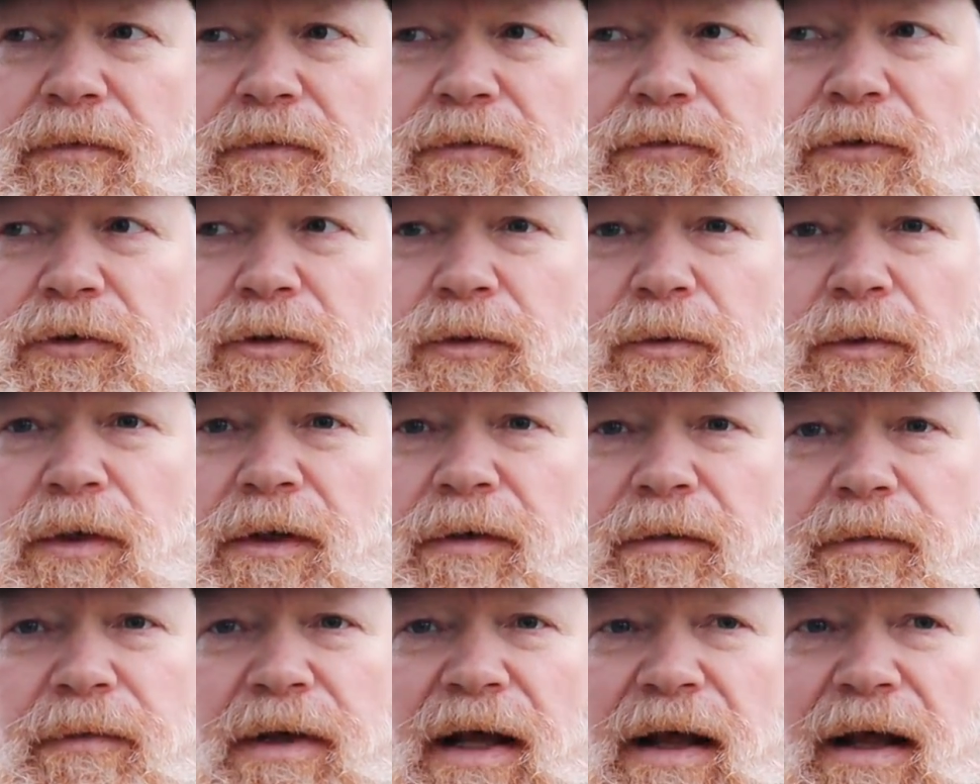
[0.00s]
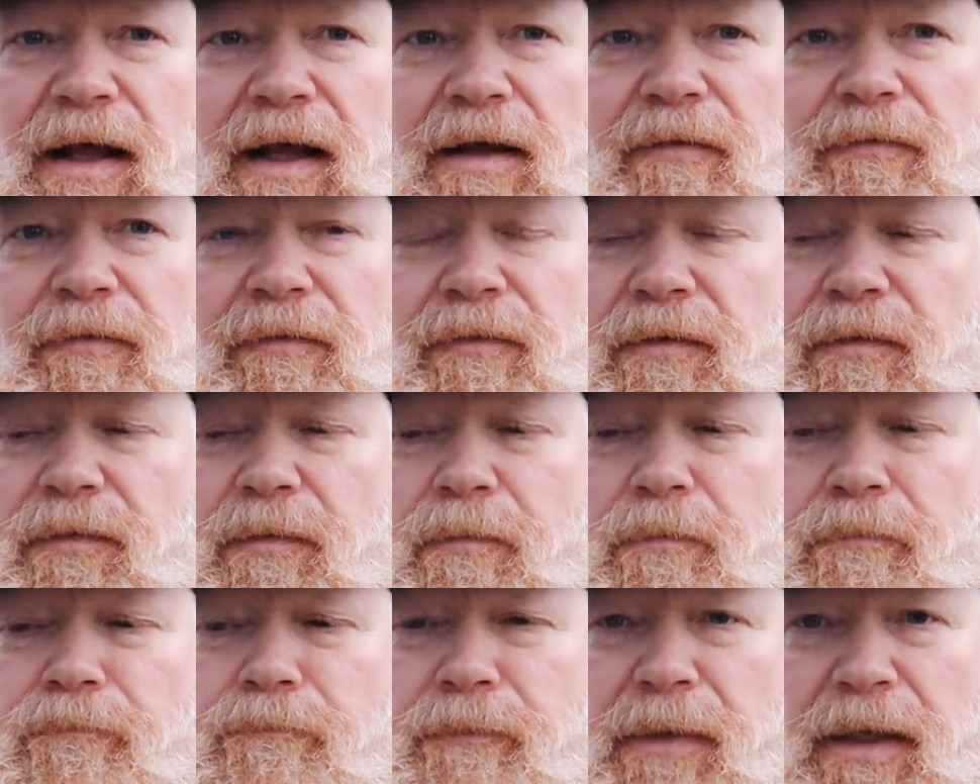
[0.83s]
you will have
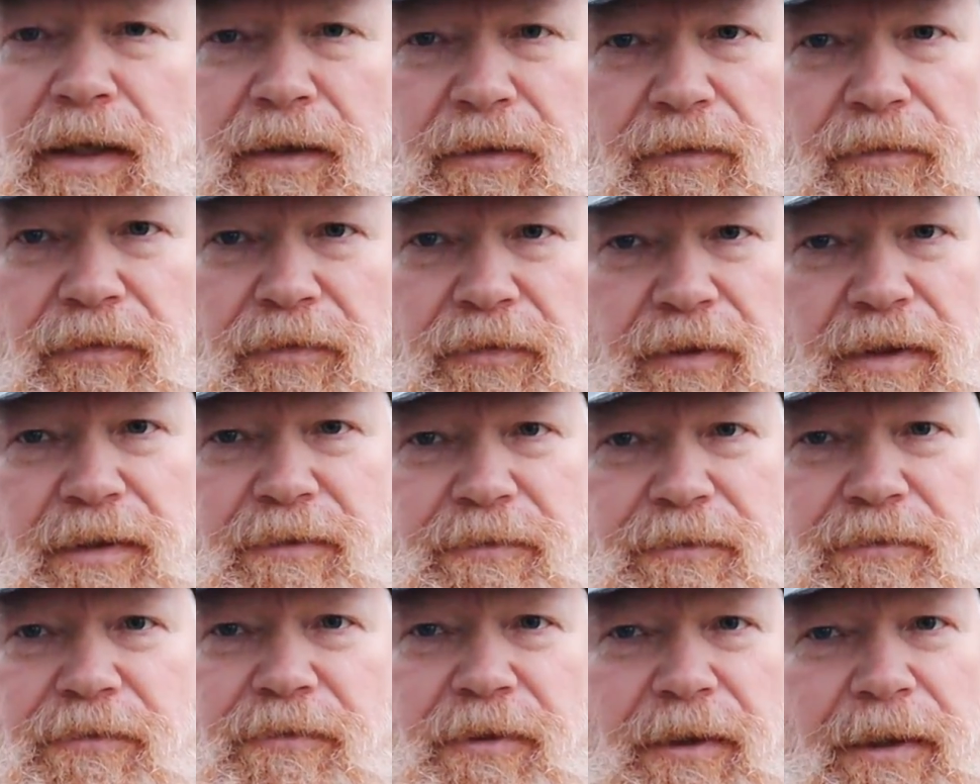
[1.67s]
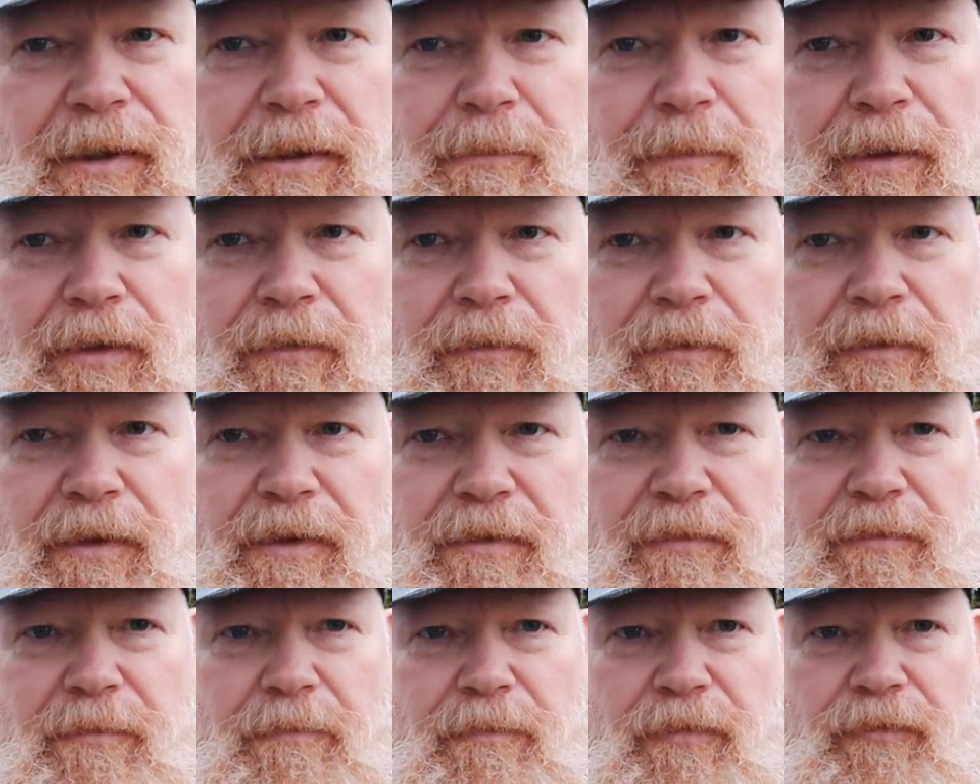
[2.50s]
many things to say about
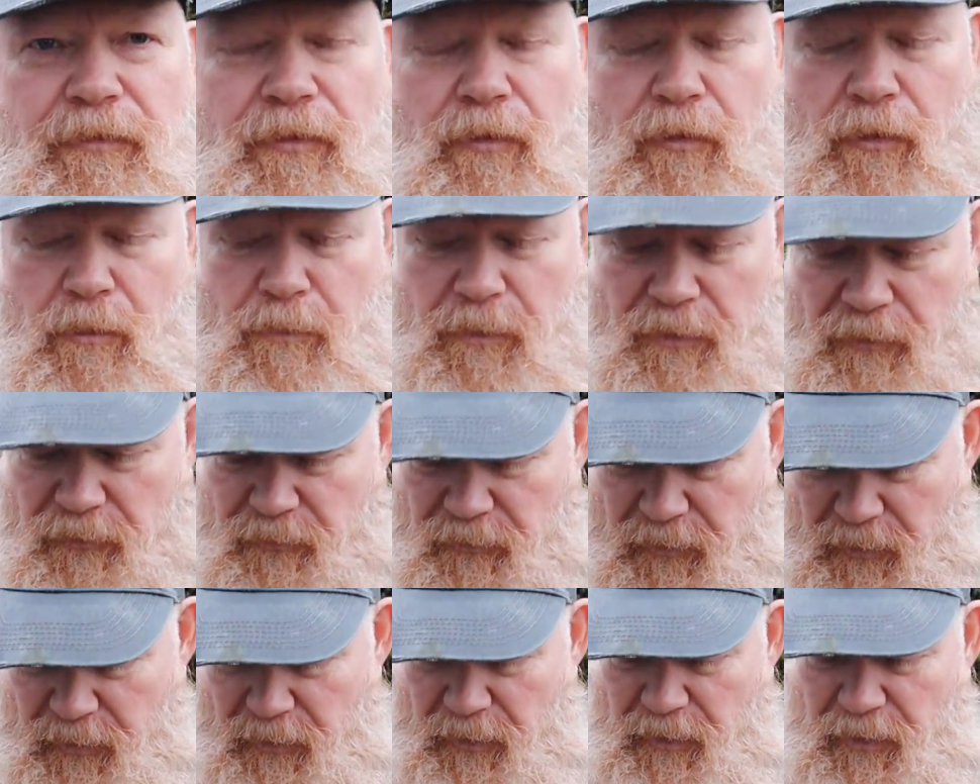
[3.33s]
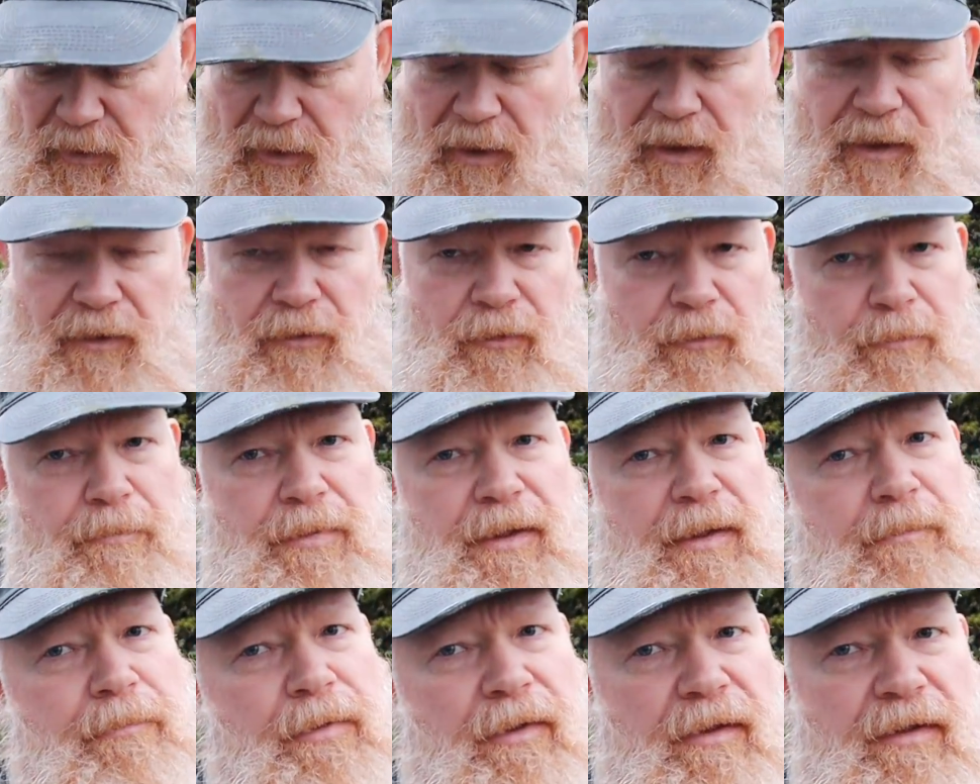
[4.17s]
this performance. I know
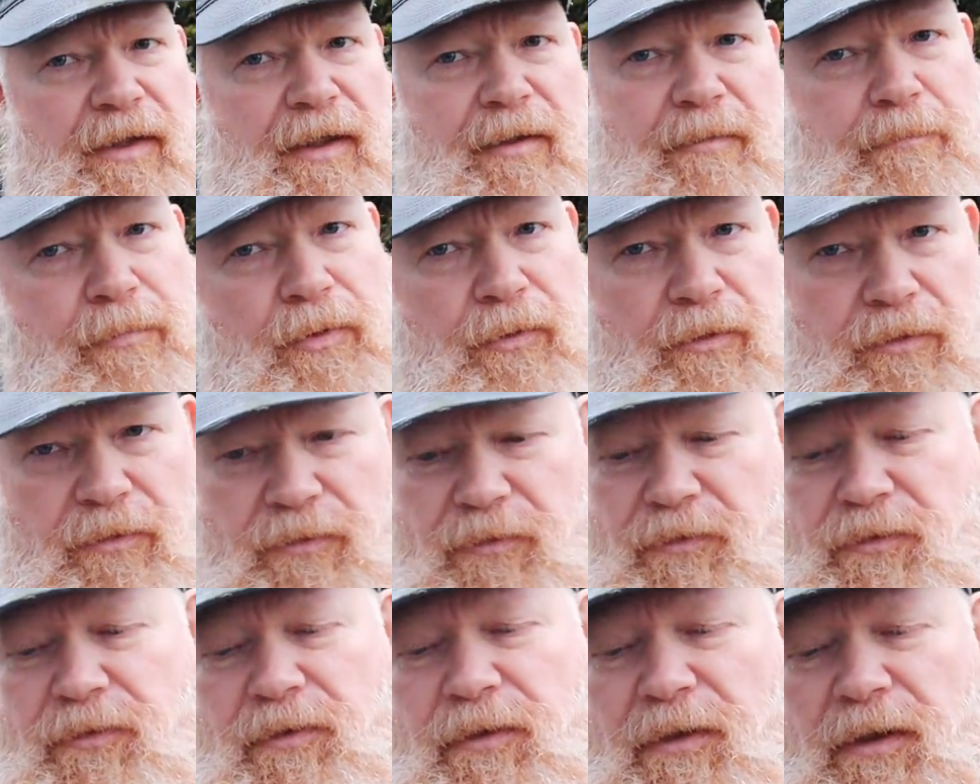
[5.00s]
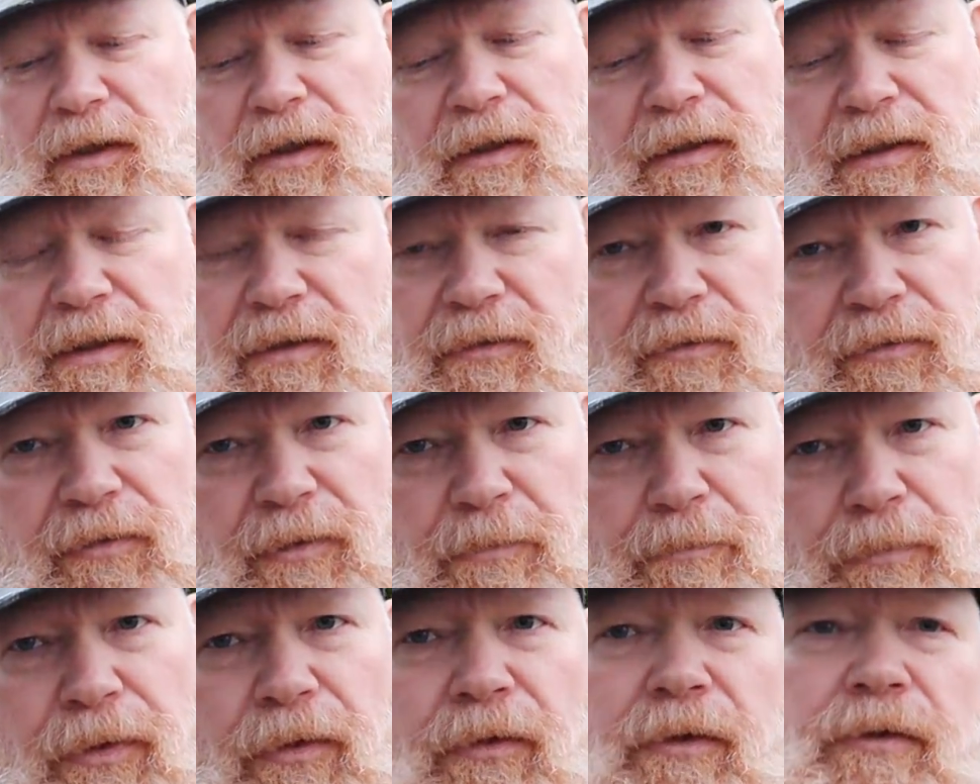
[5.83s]
people that put either
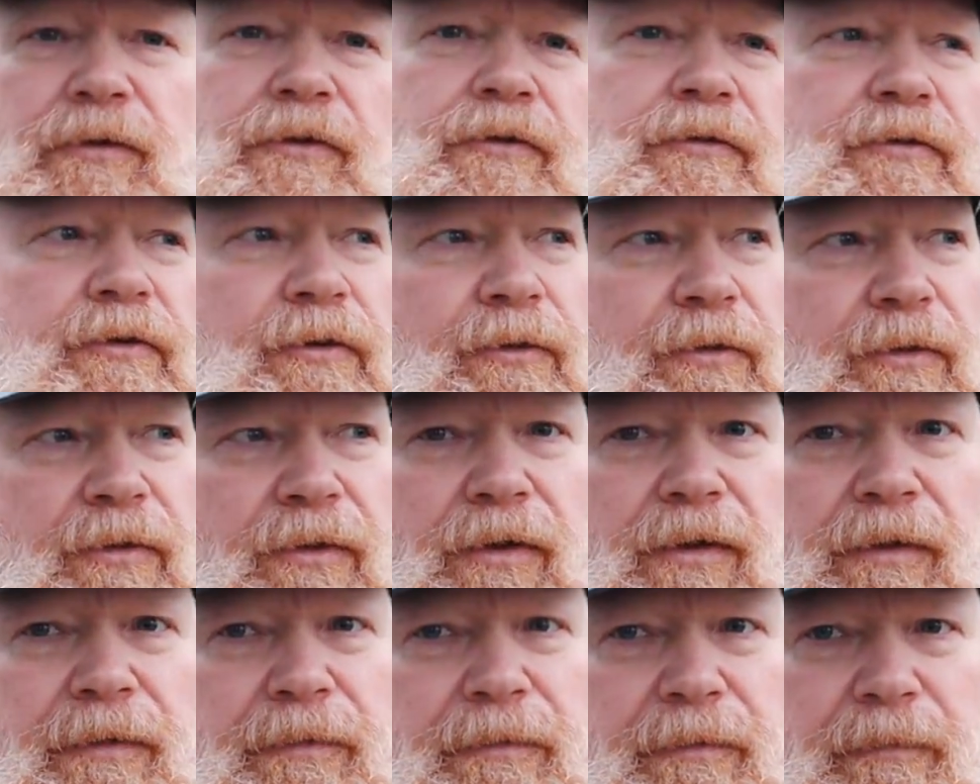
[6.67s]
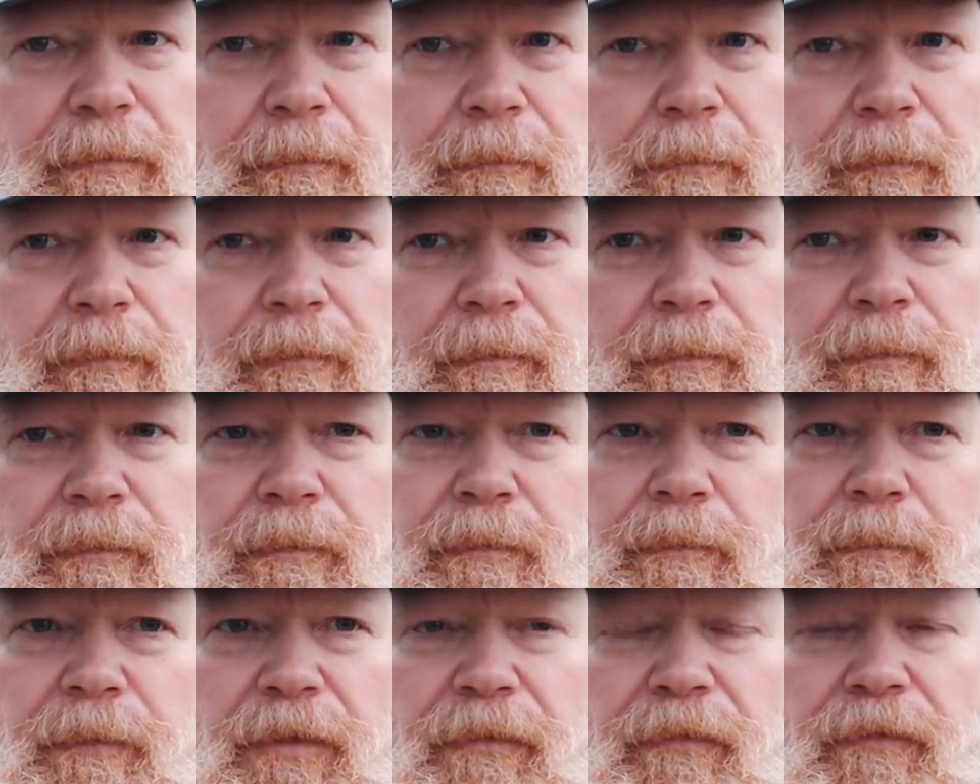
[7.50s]
the pot or
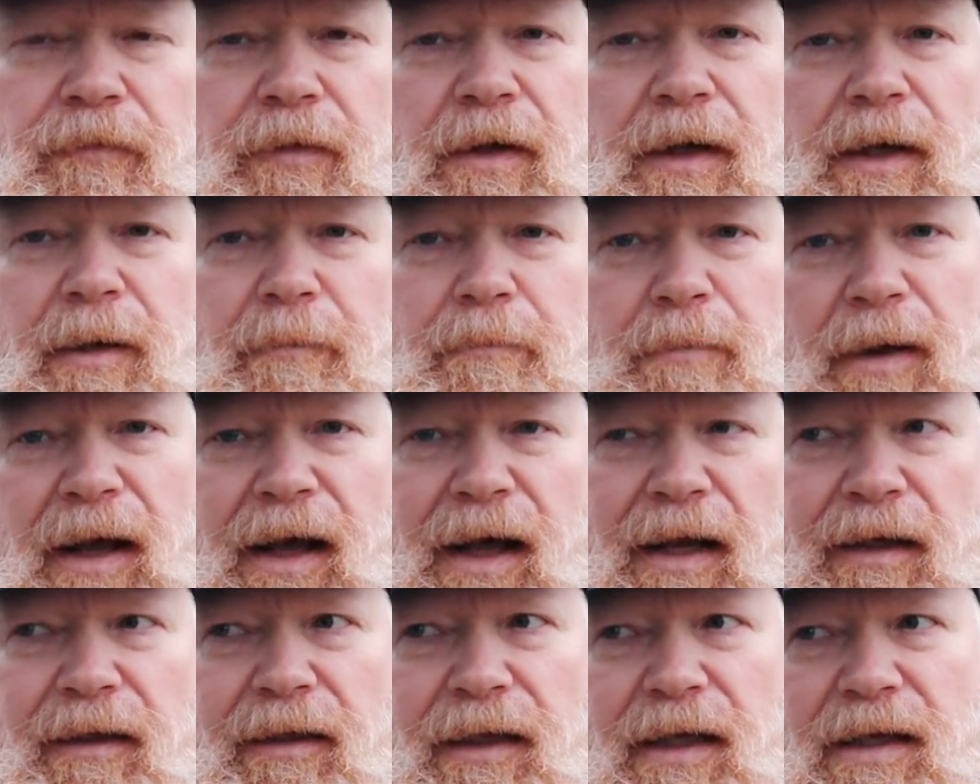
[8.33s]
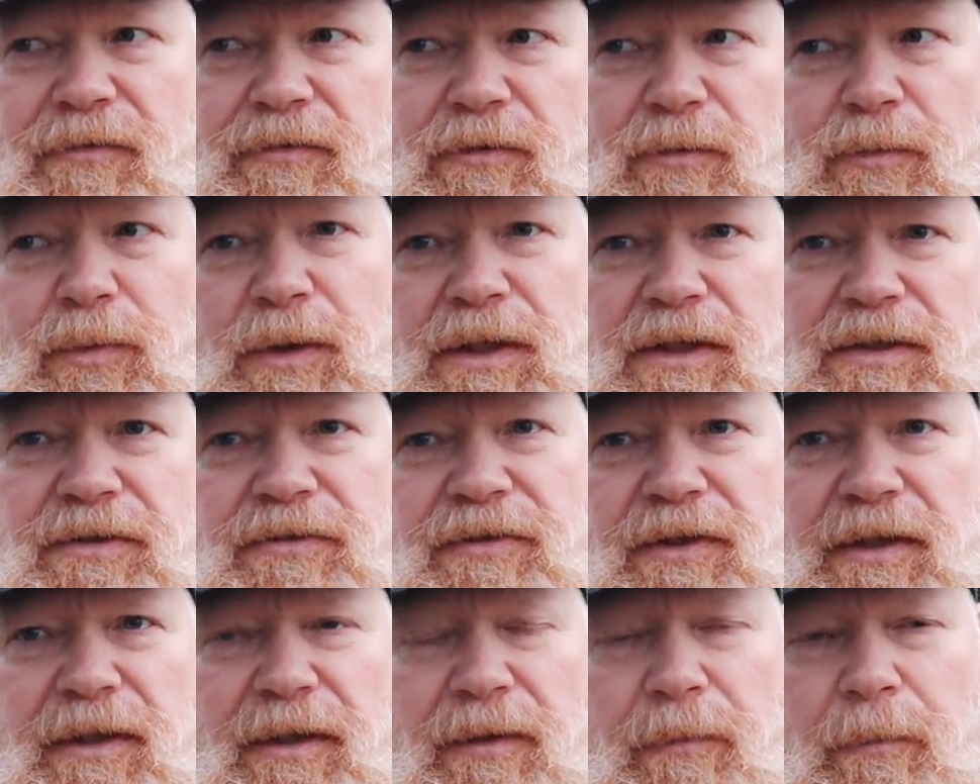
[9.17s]
the frying pan as a
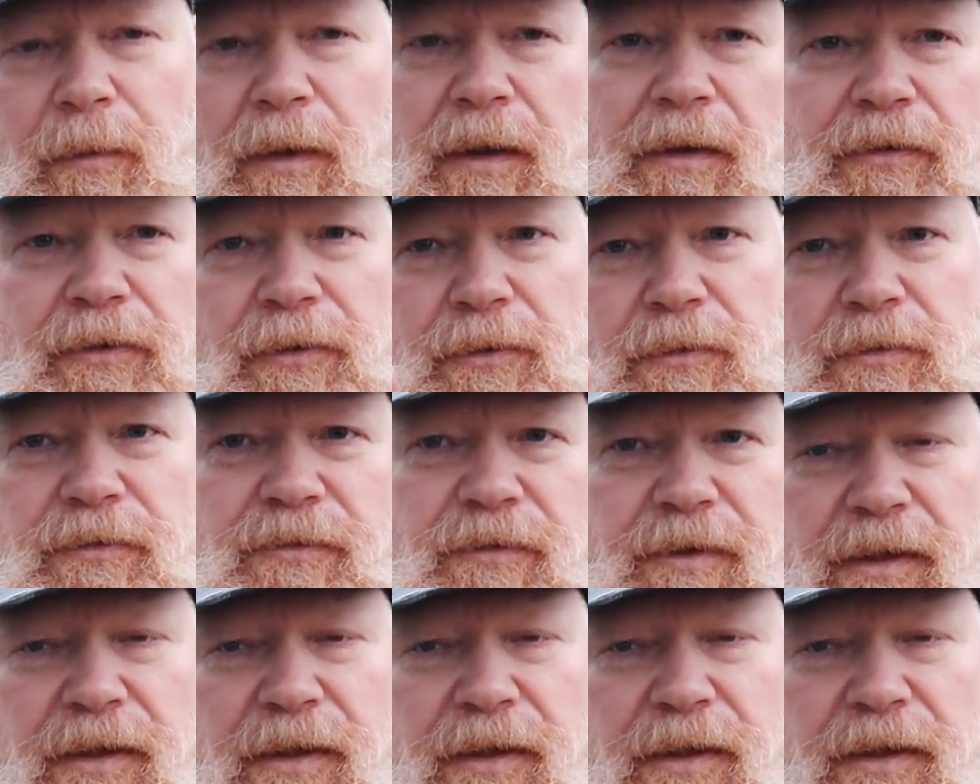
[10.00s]
windshield while they use